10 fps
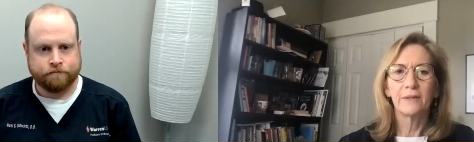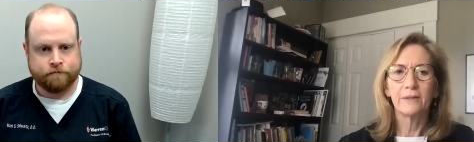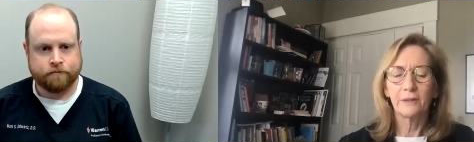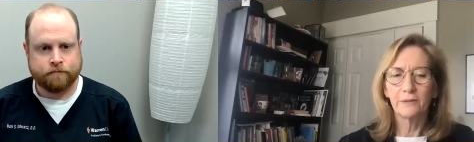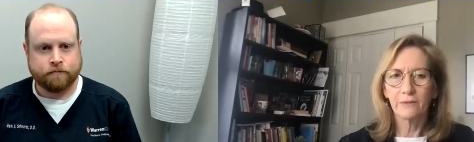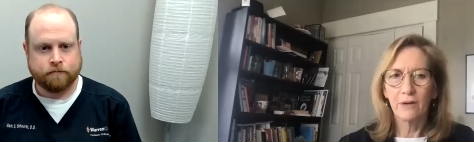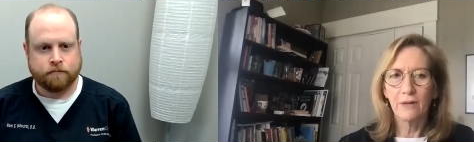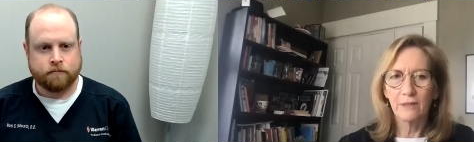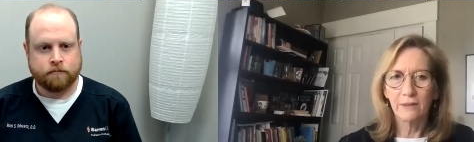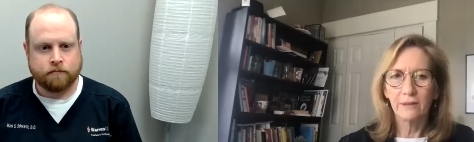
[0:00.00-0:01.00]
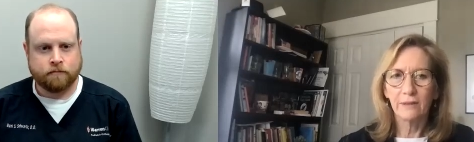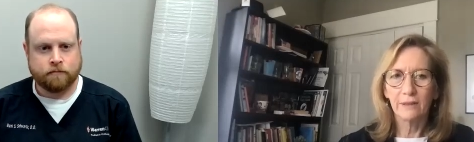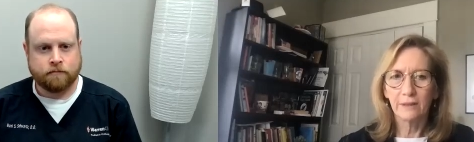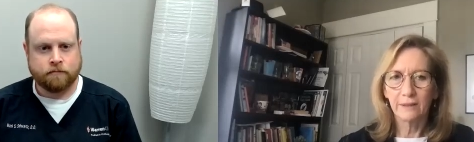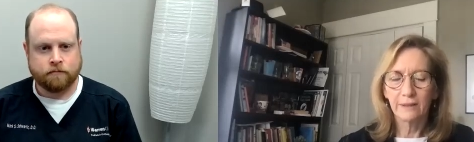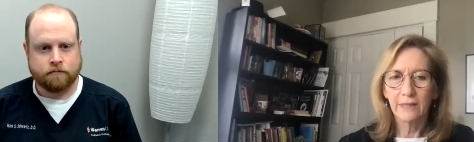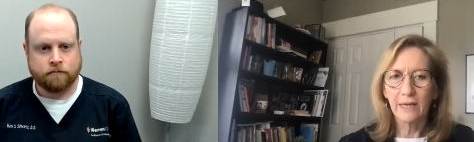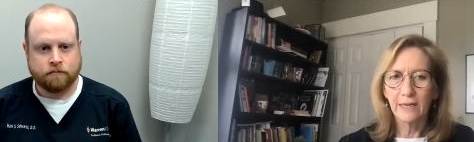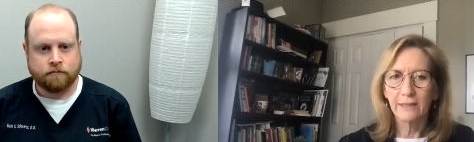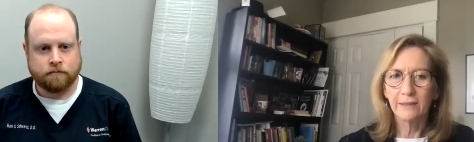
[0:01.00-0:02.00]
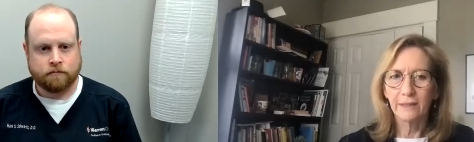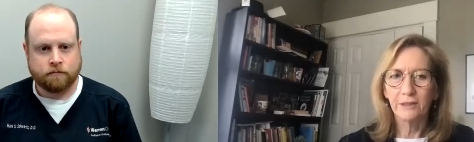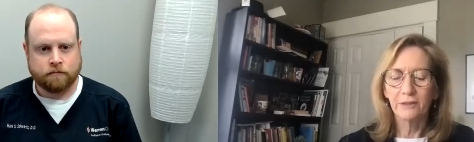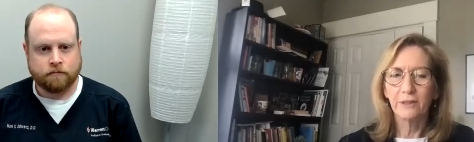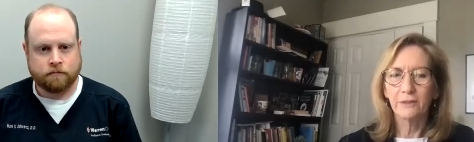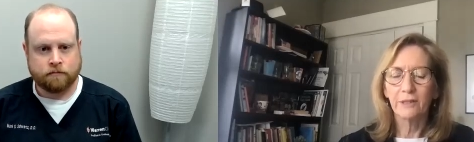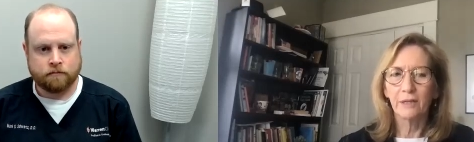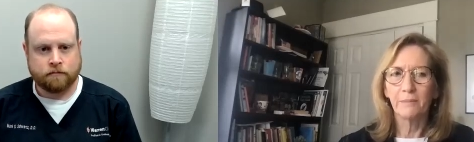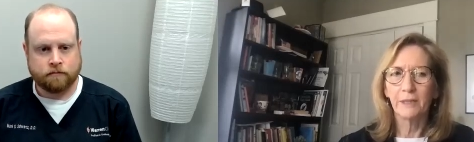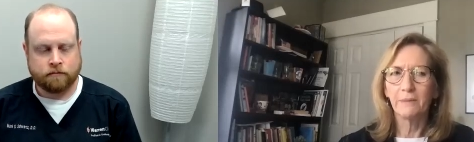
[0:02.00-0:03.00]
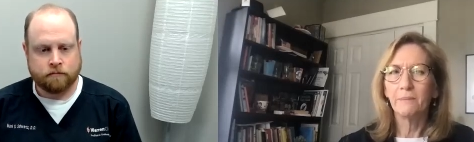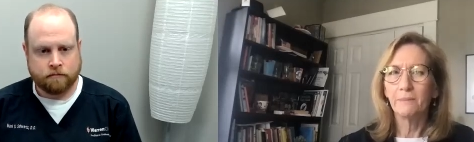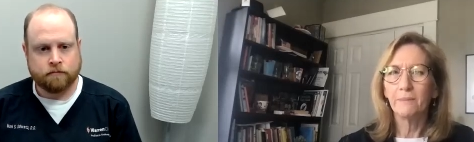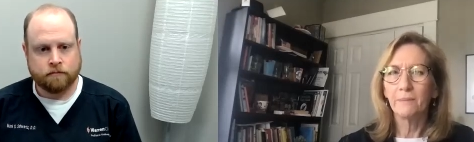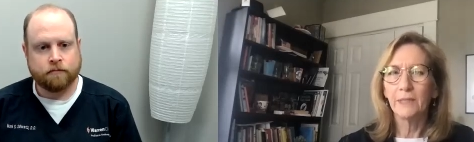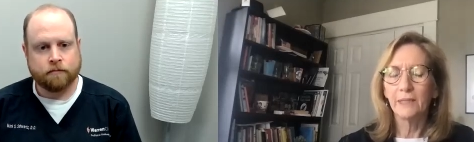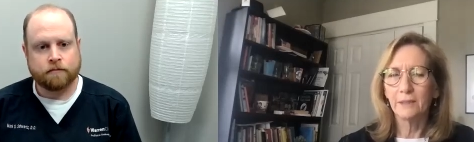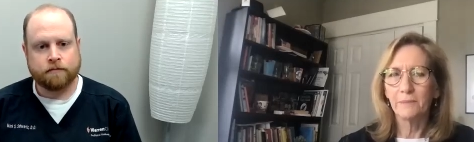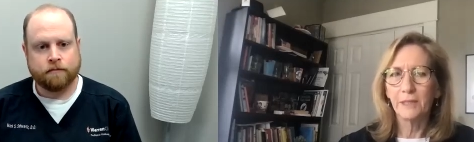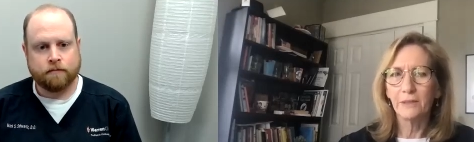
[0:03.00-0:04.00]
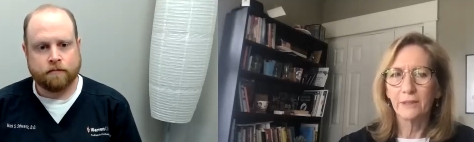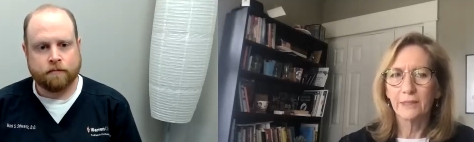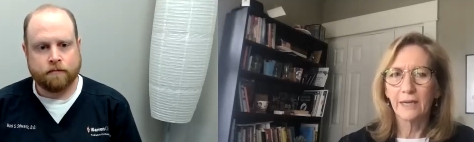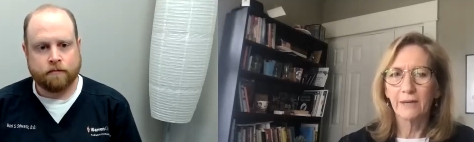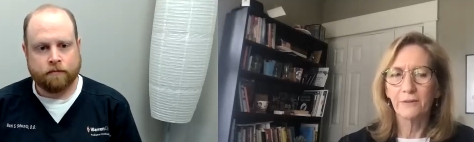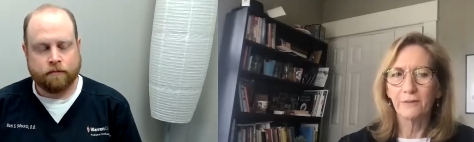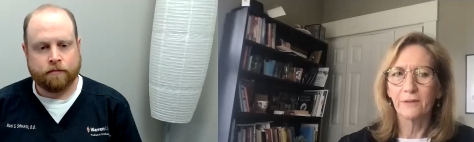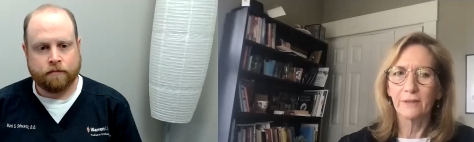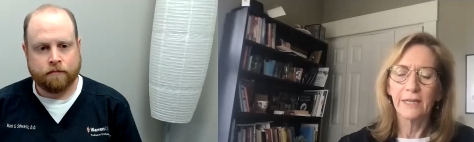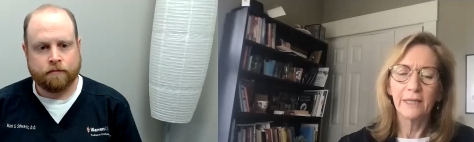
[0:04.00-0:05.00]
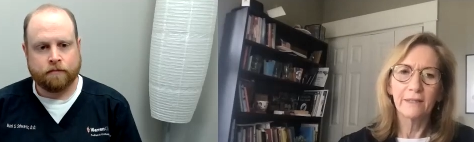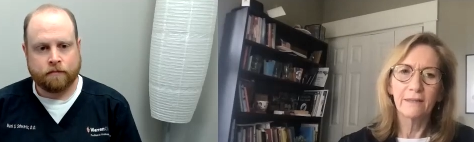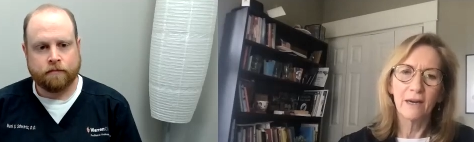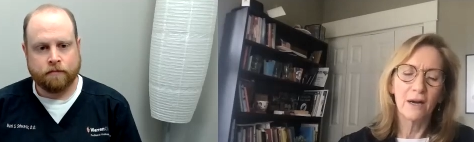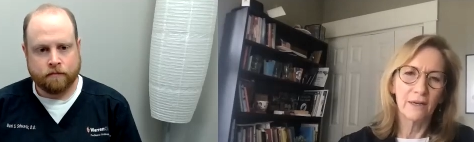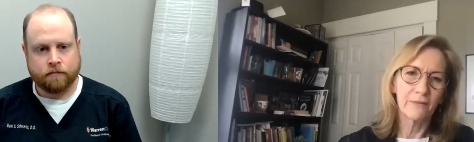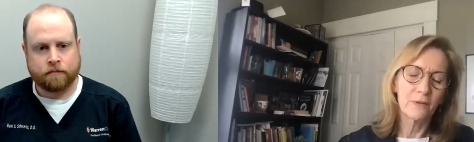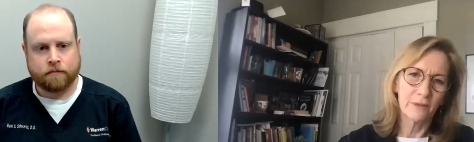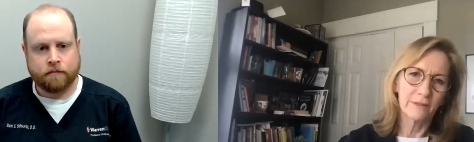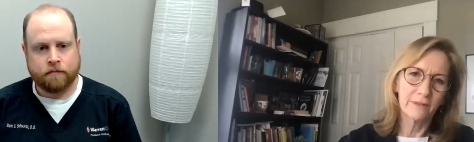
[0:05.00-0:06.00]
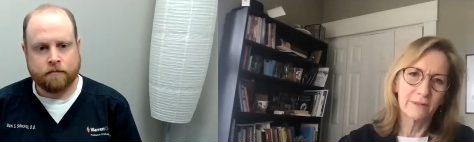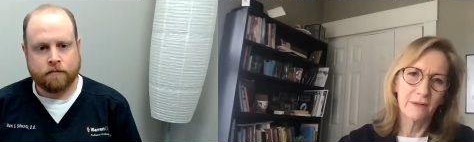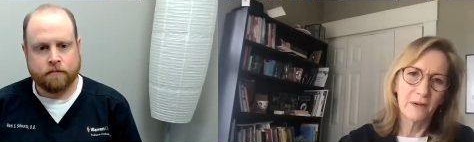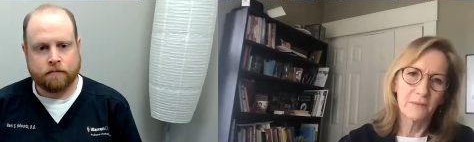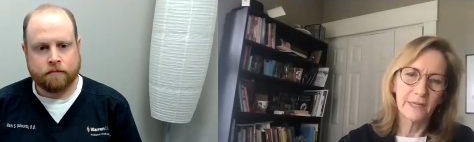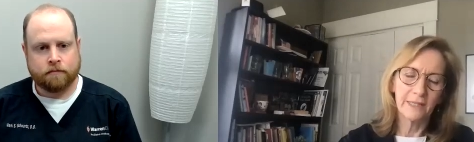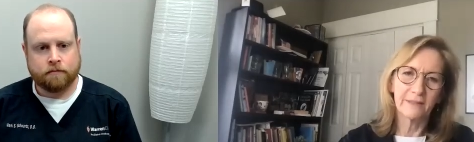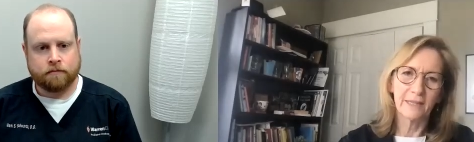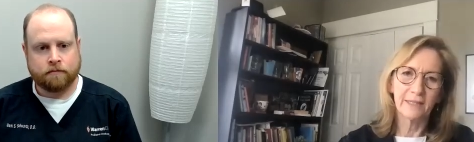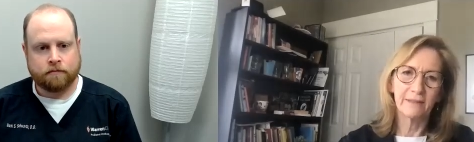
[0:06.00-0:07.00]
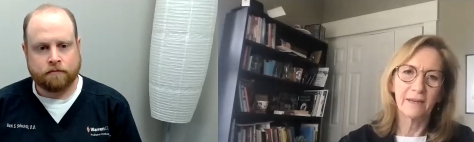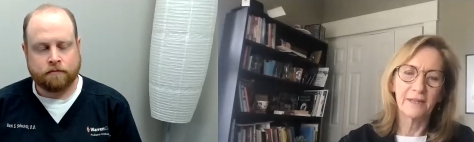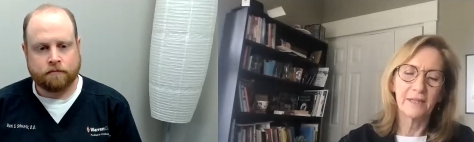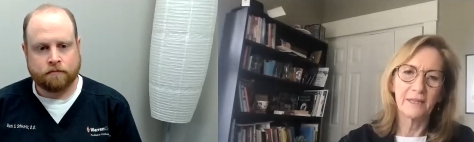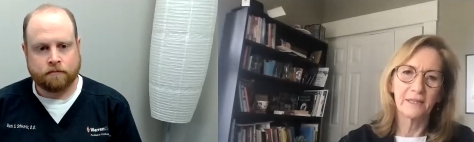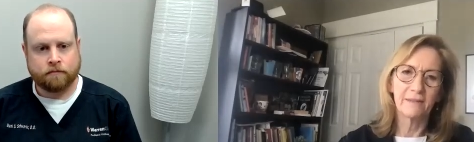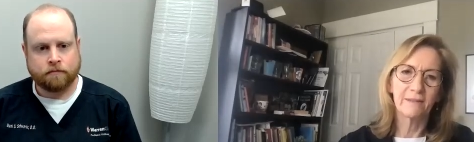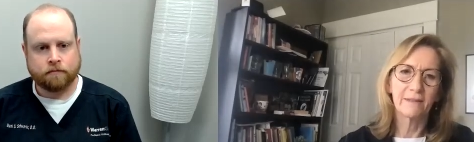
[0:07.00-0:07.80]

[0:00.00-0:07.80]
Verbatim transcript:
Speaker 1: Uh, those are all uh, signs that your, your child may need to be looked at further. And uh, of course, always, I, I think